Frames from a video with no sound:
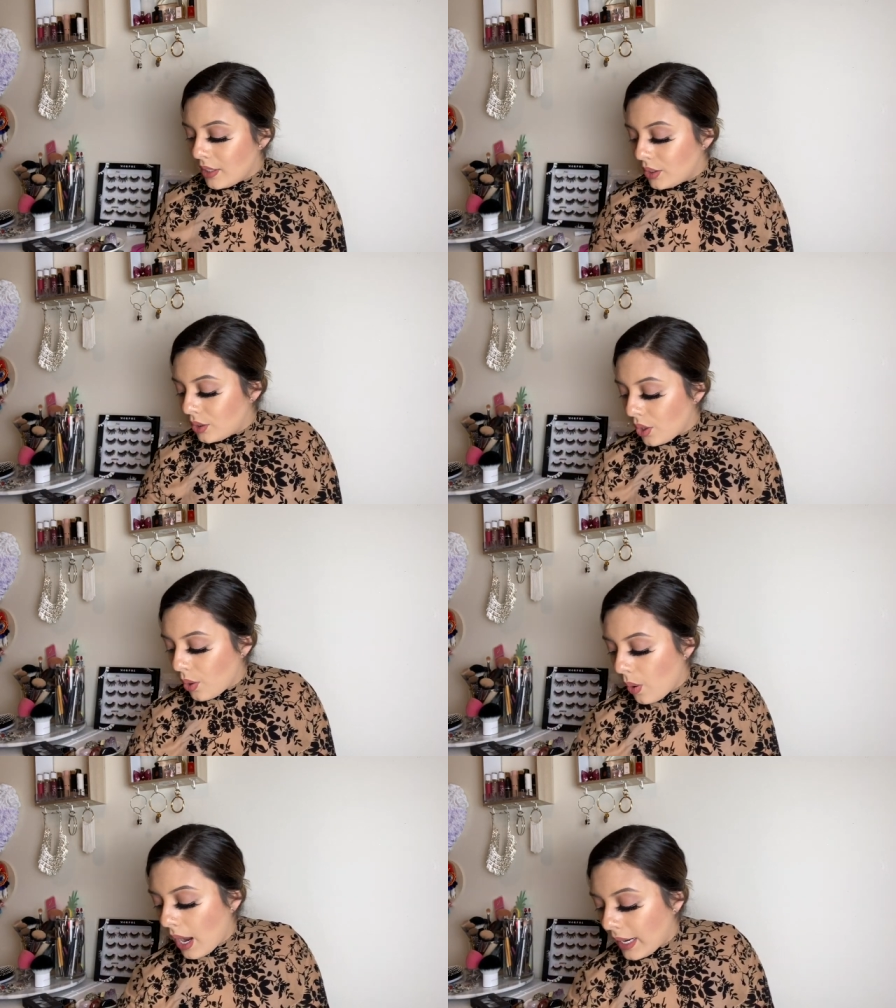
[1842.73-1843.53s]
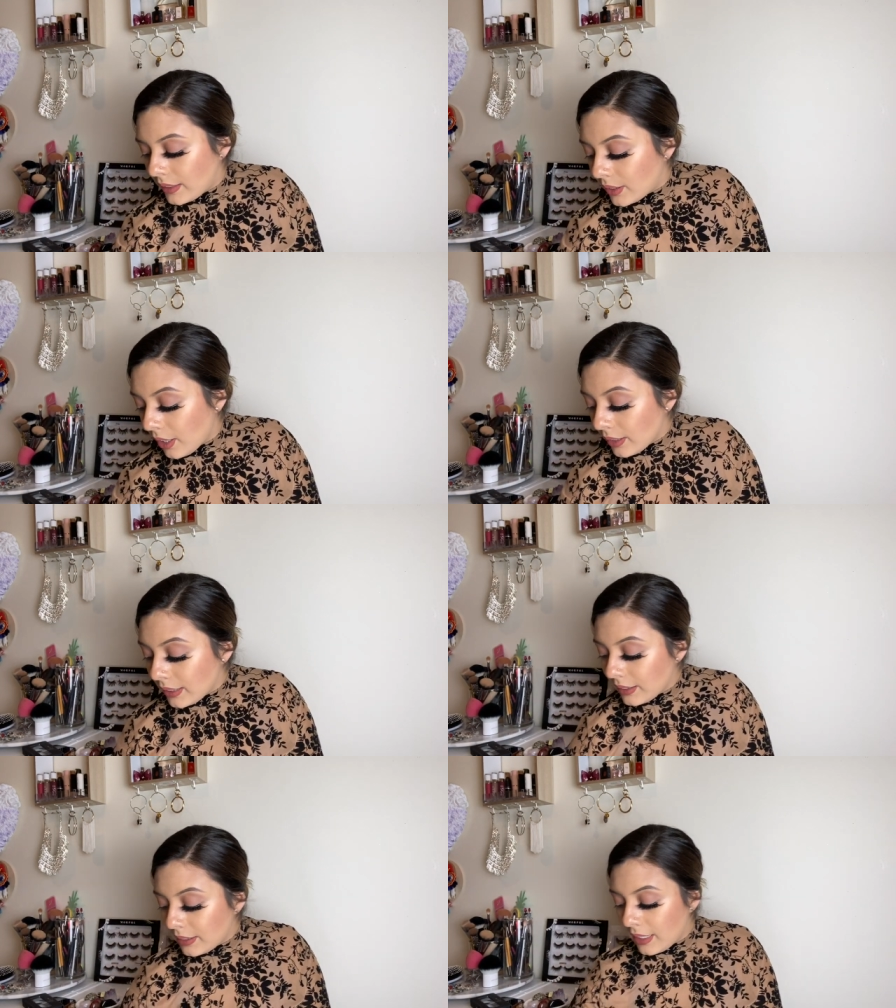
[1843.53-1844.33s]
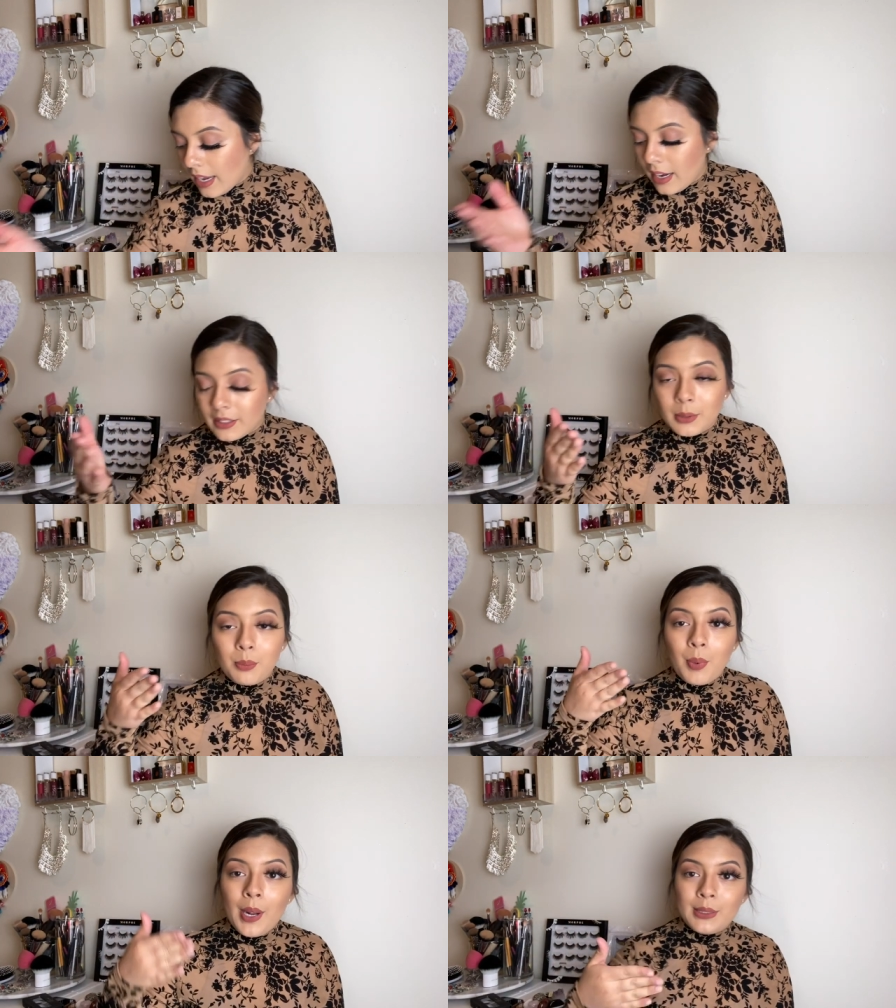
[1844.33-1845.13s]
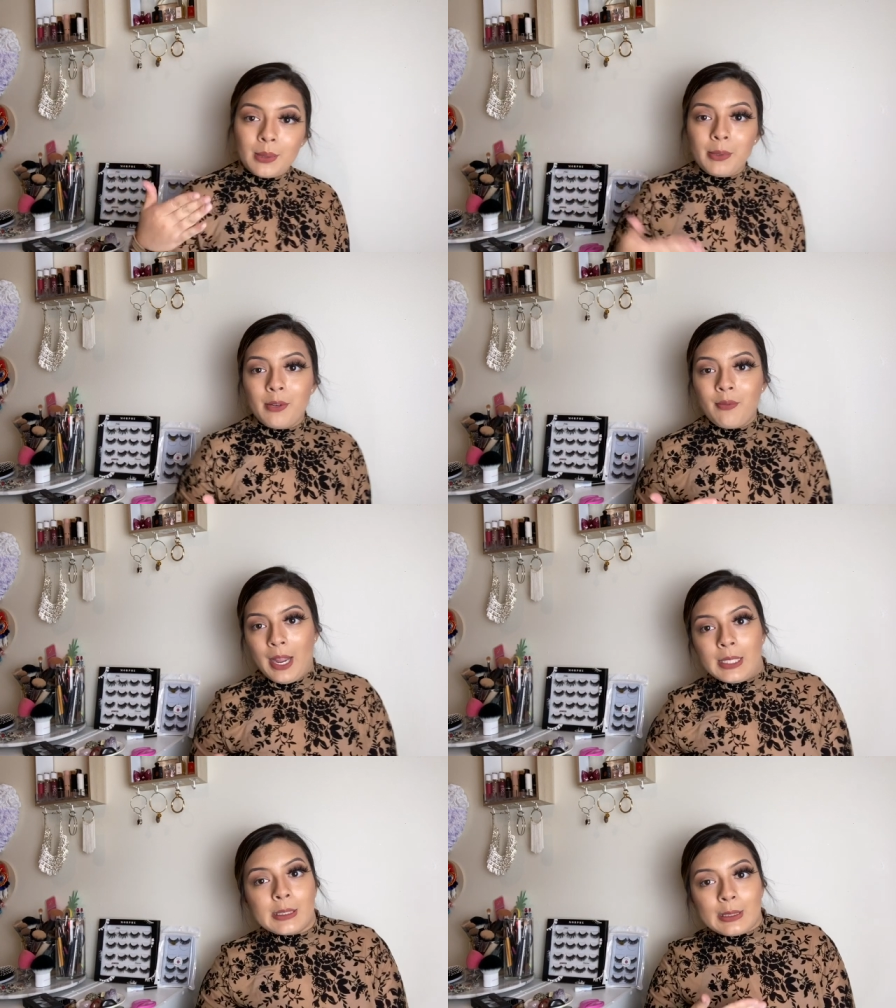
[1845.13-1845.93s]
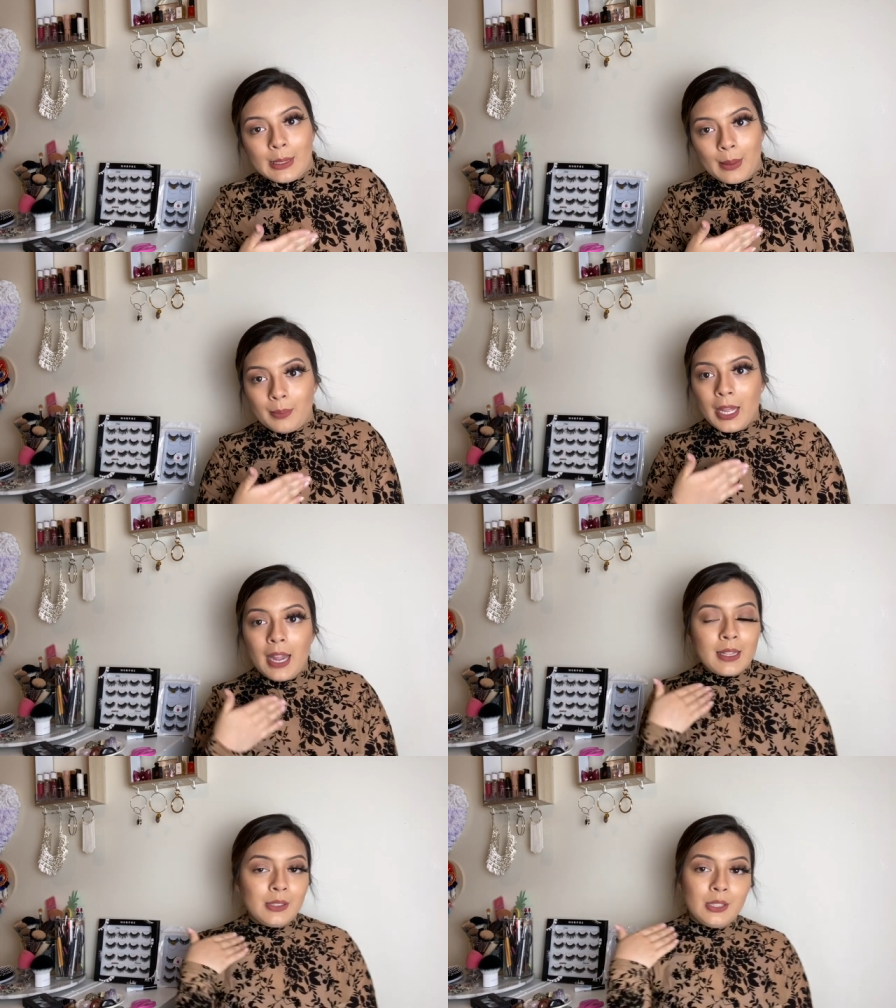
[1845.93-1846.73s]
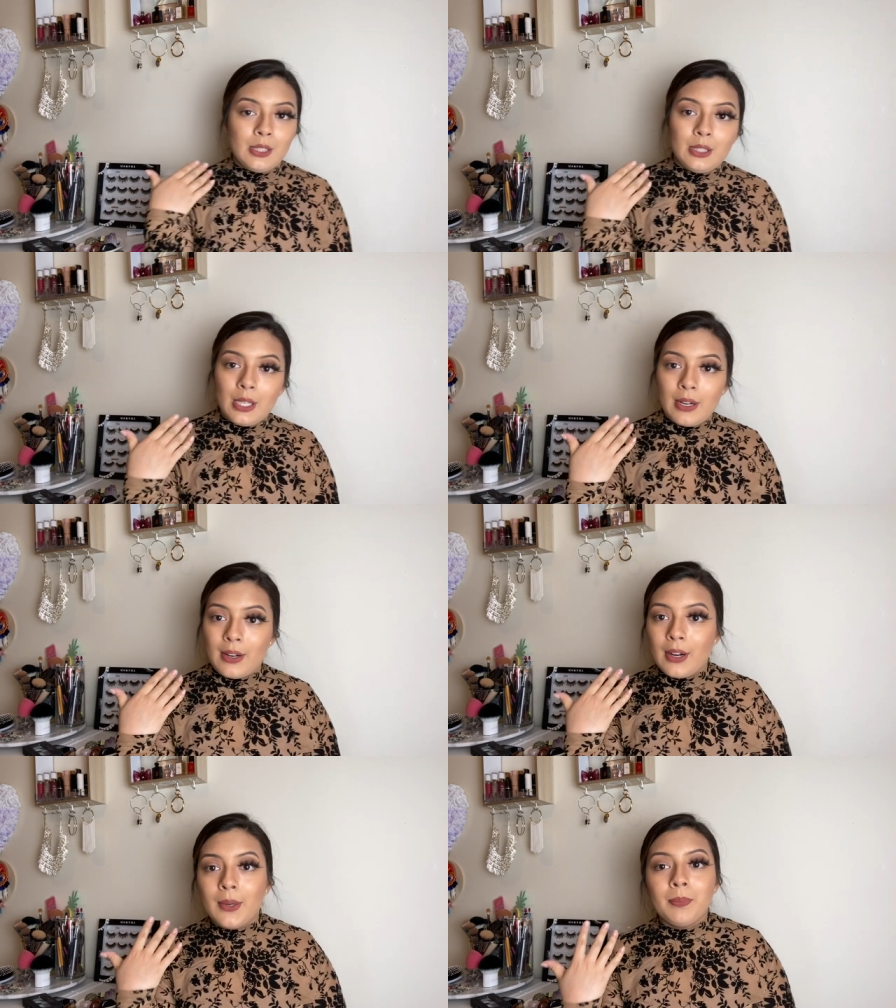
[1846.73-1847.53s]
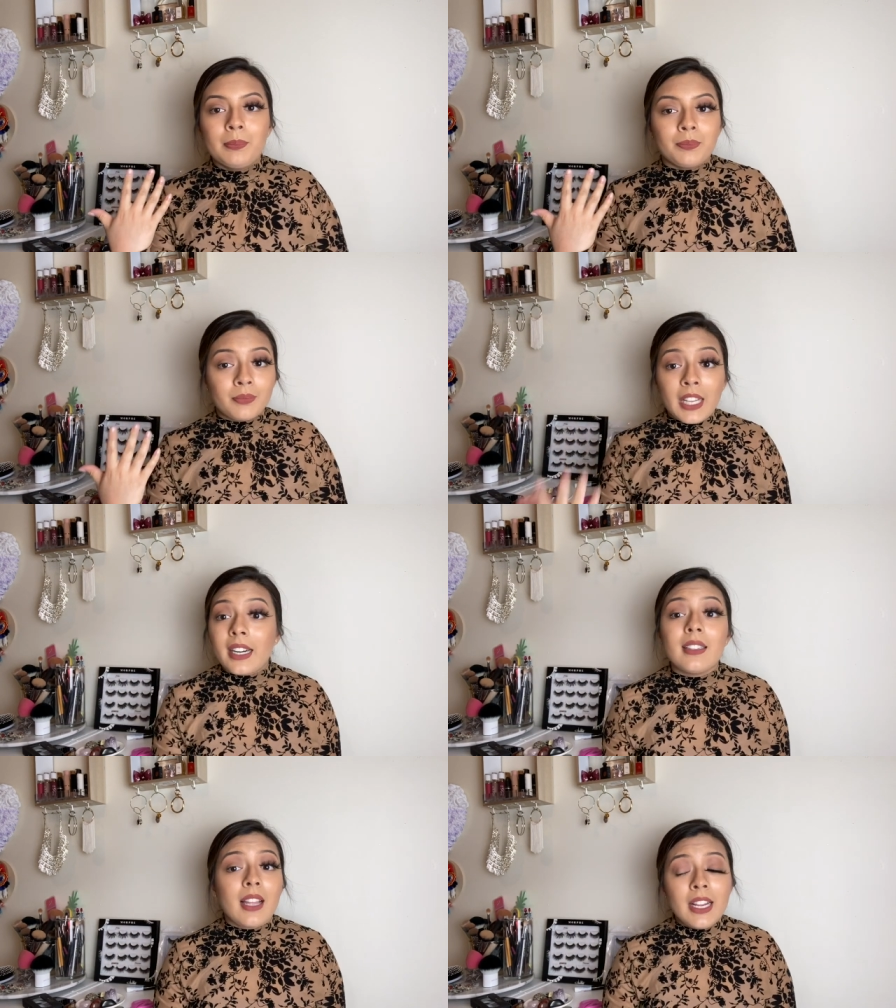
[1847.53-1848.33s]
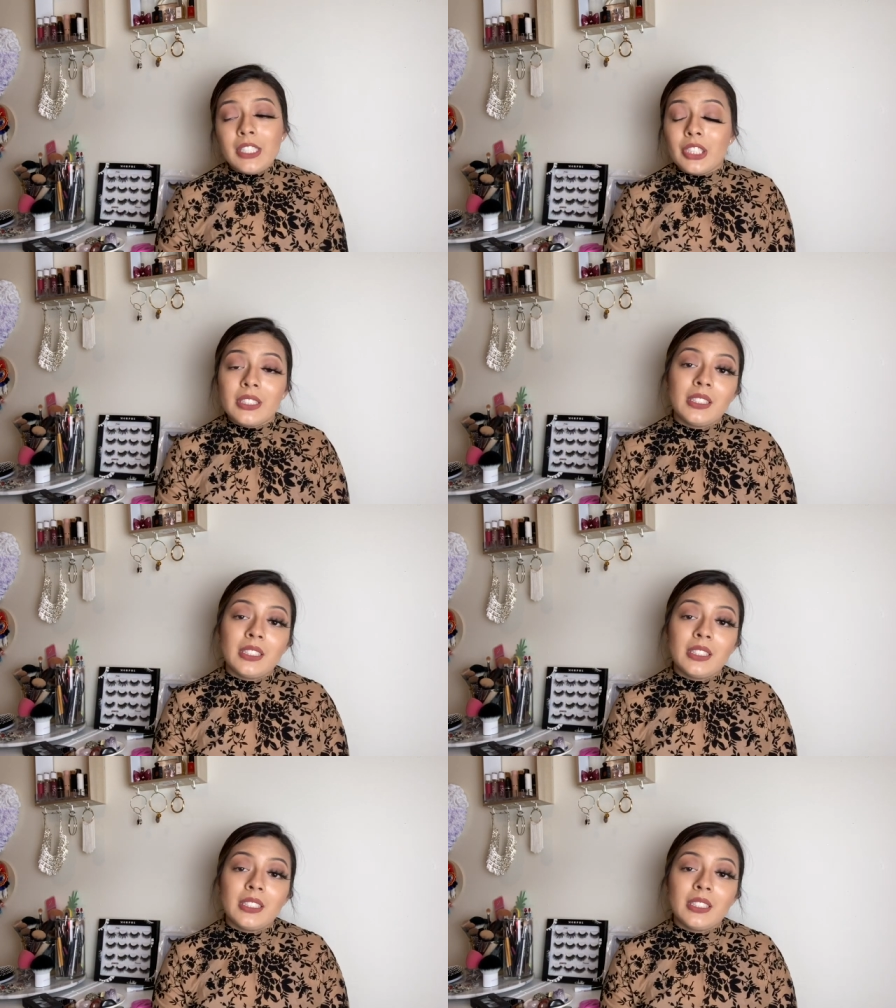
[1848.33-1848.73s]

So I thought that I could possibly find some eyelashes that are, that I like just